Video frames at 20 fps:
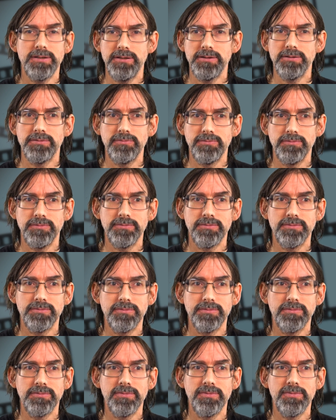the
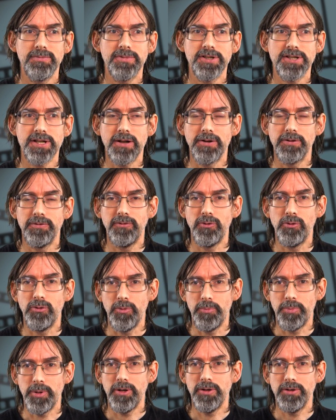sound of all
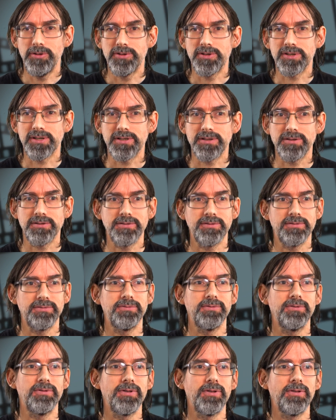the birds,
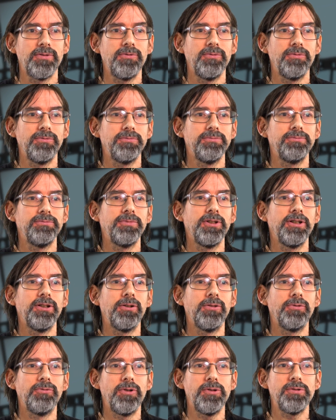you
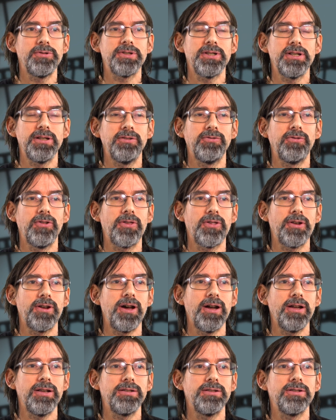know, roosting for the
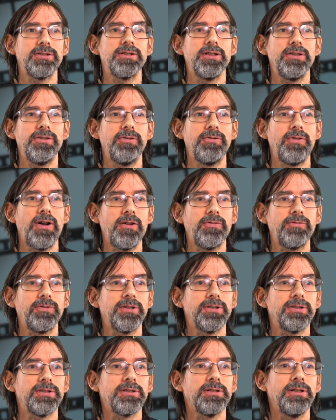night just in the
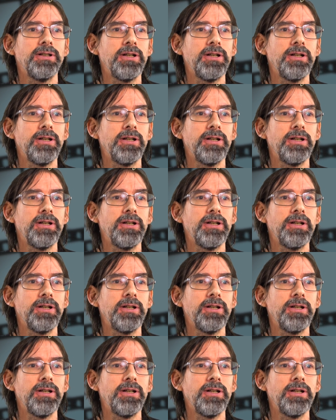rafters